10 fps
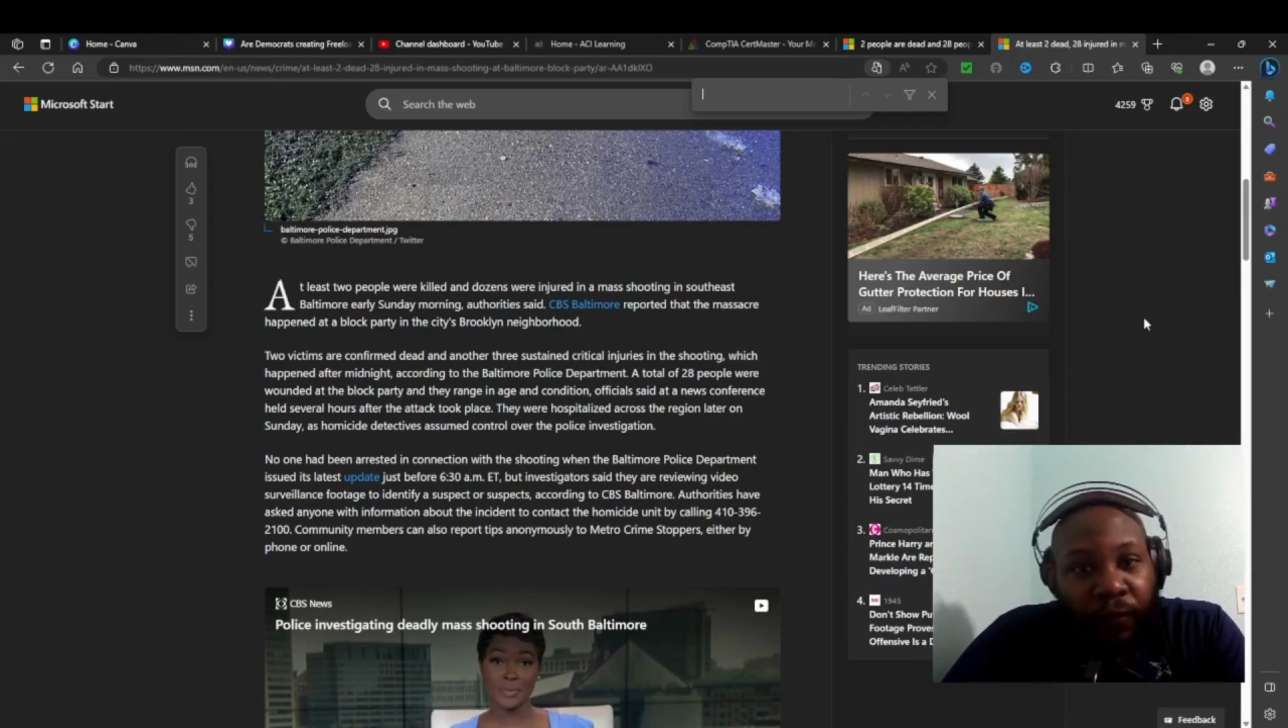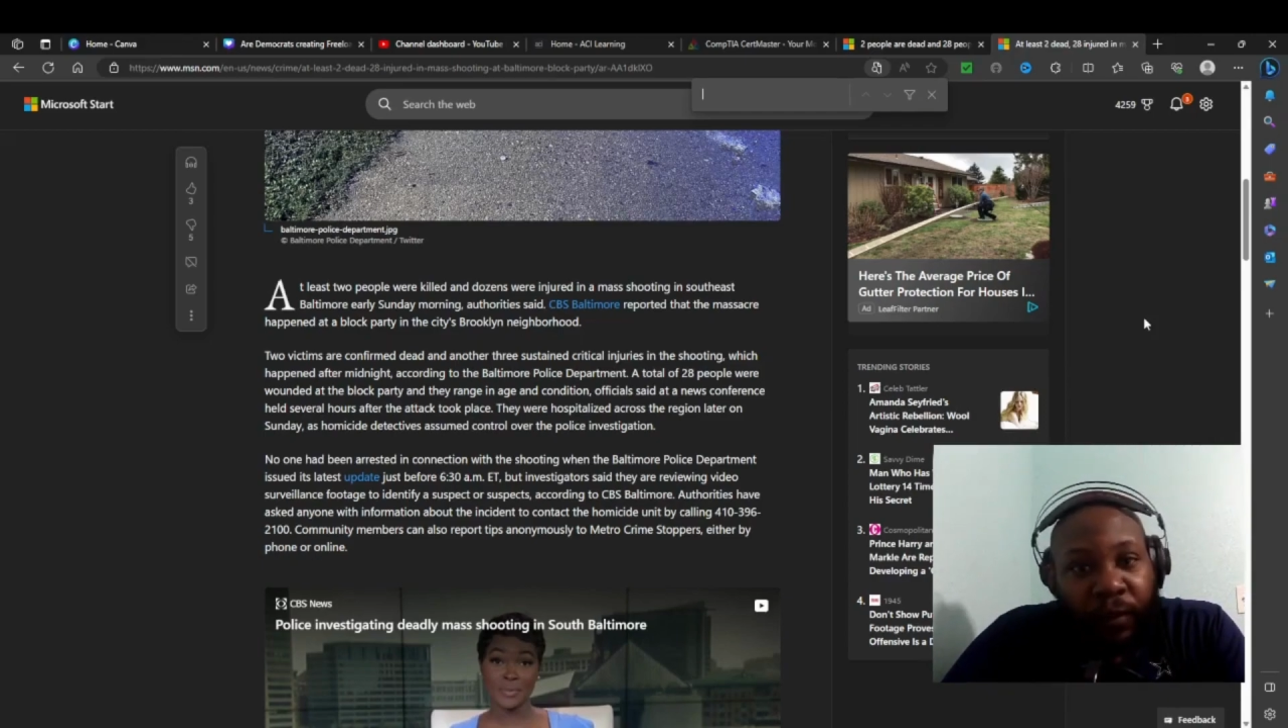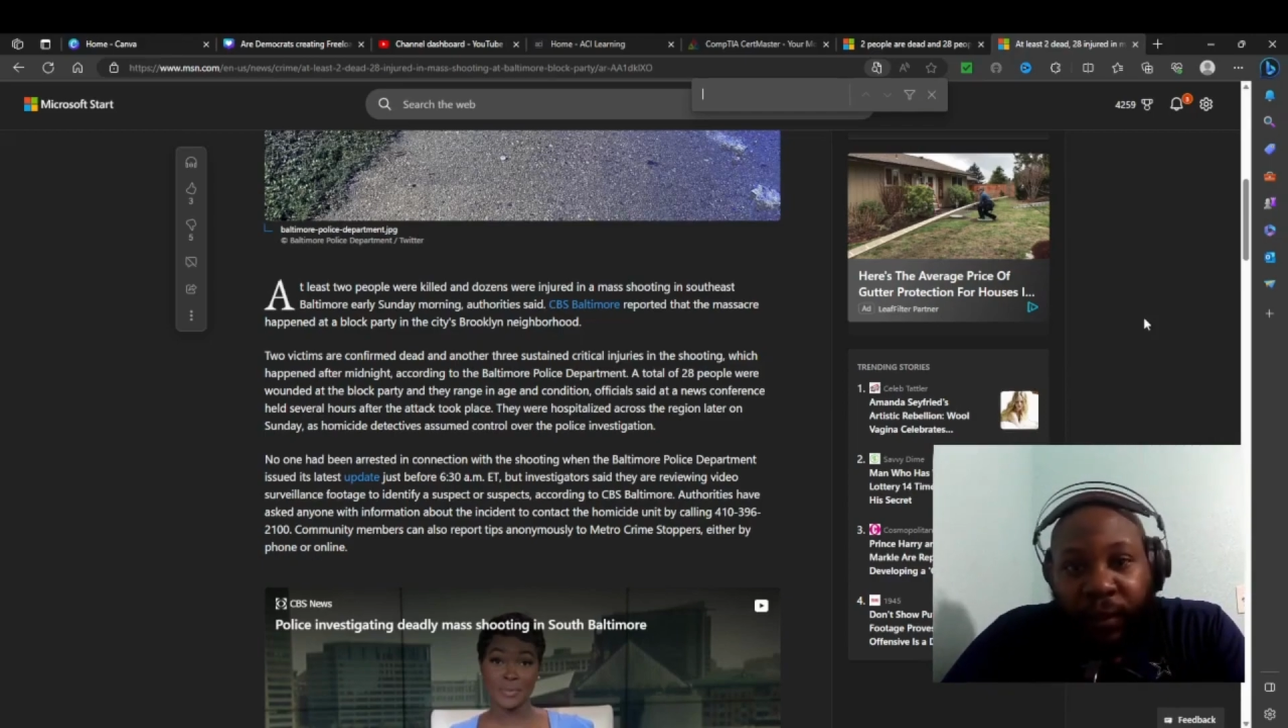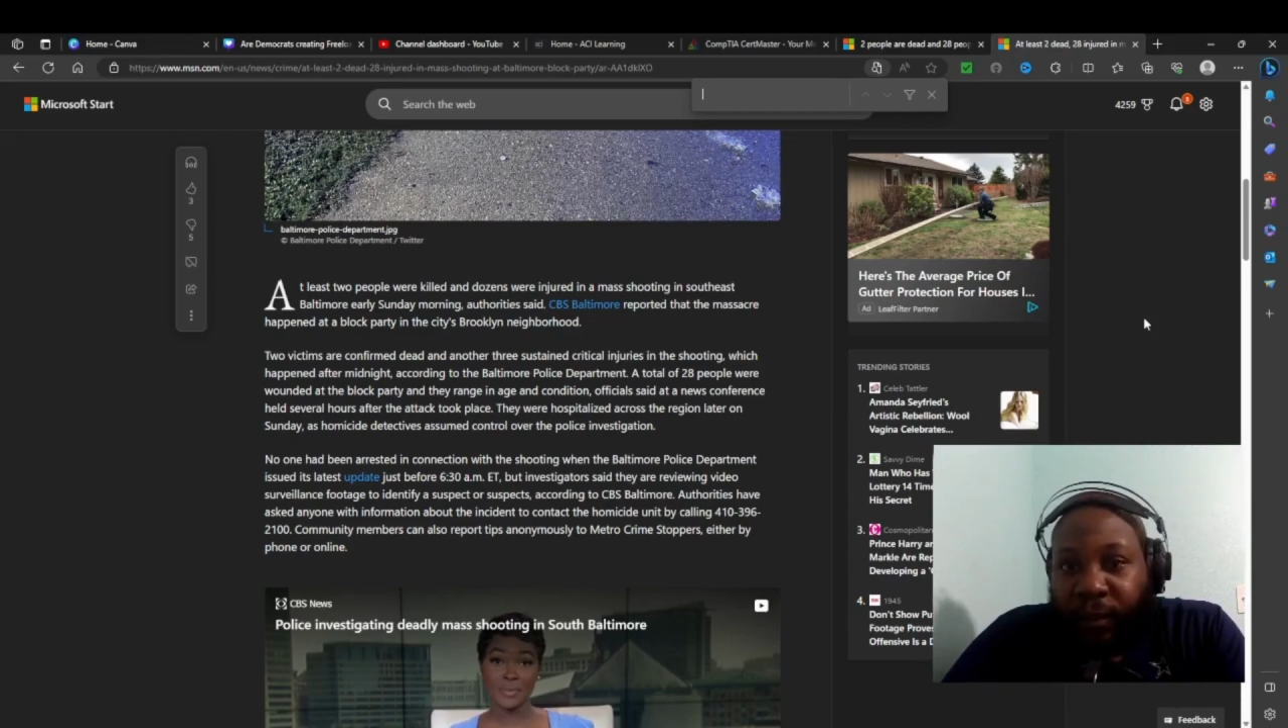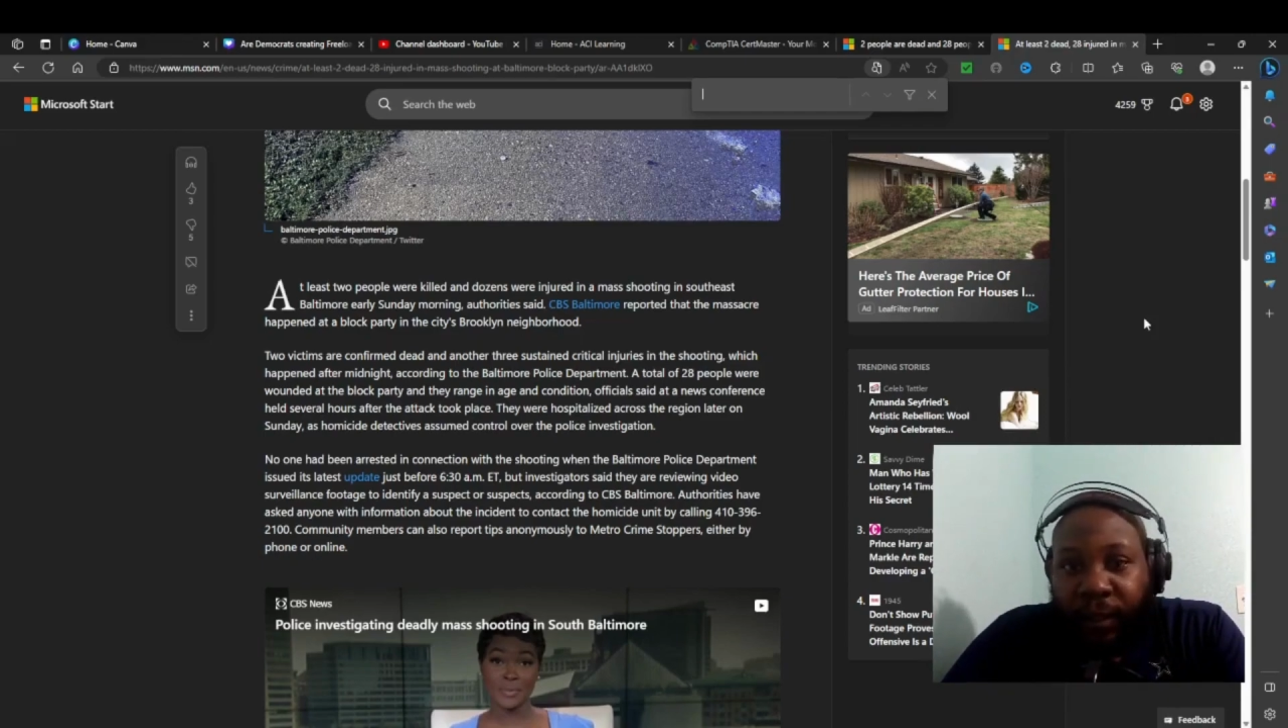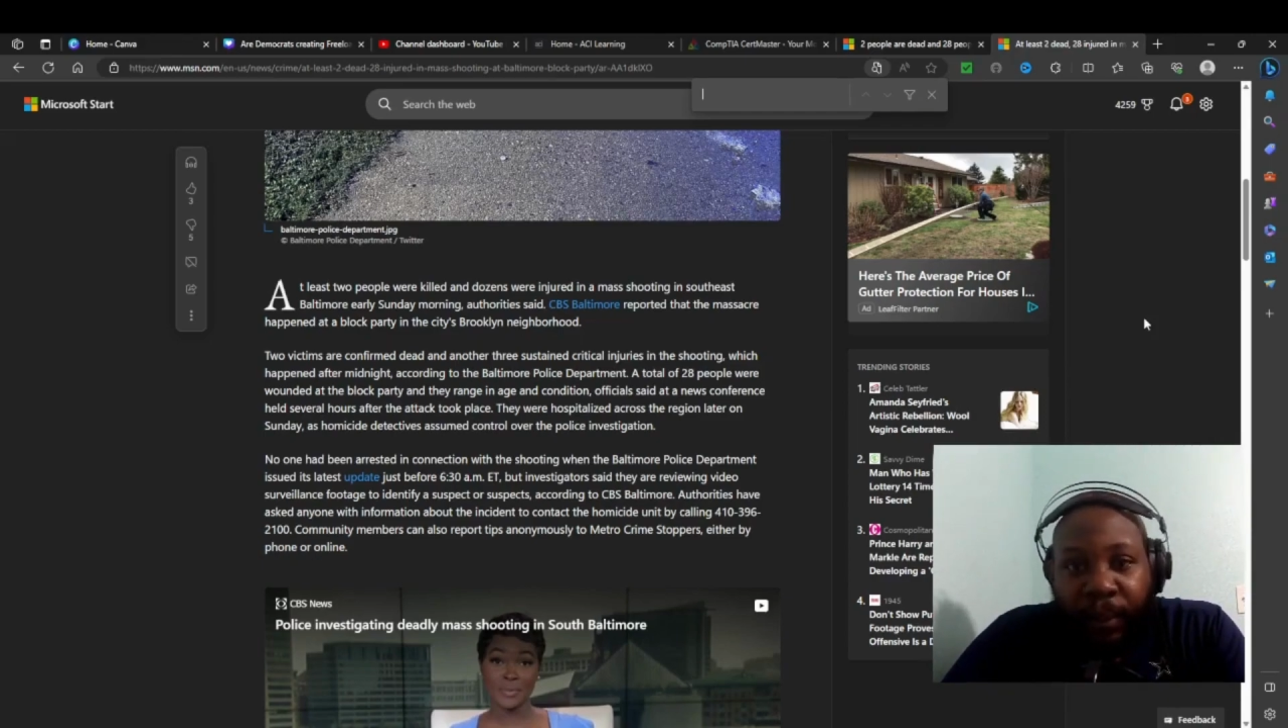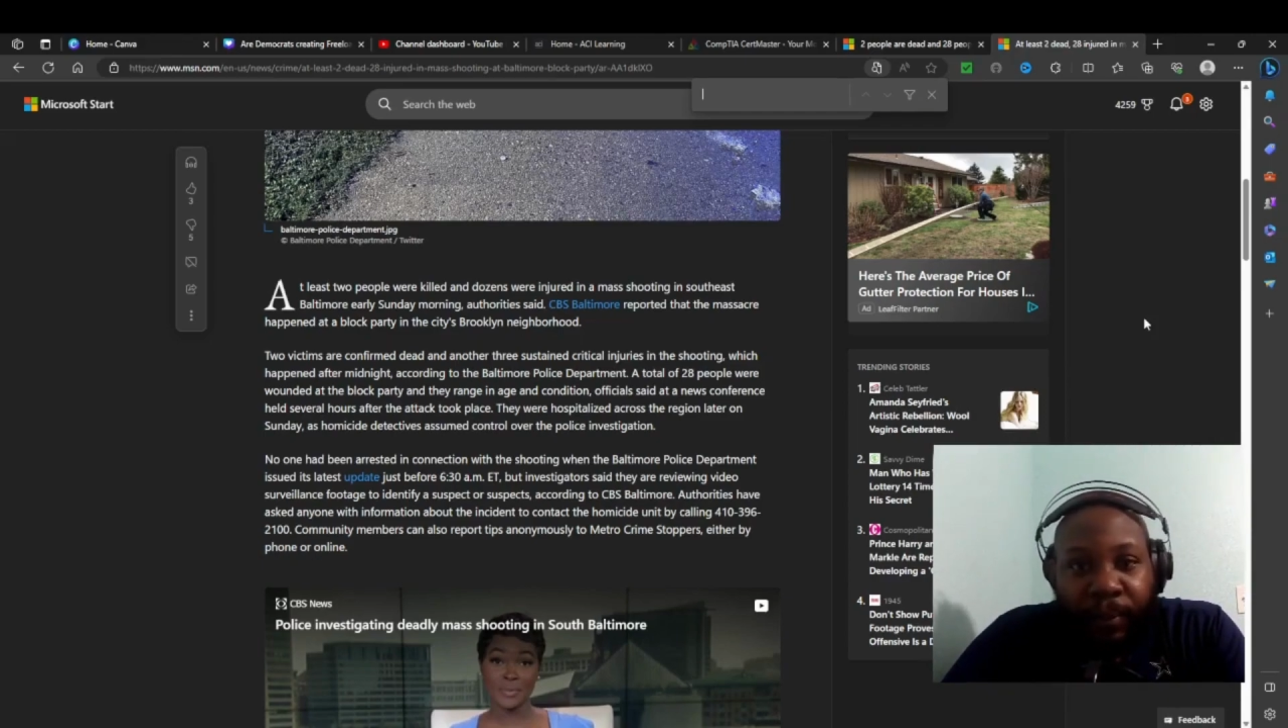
which it should never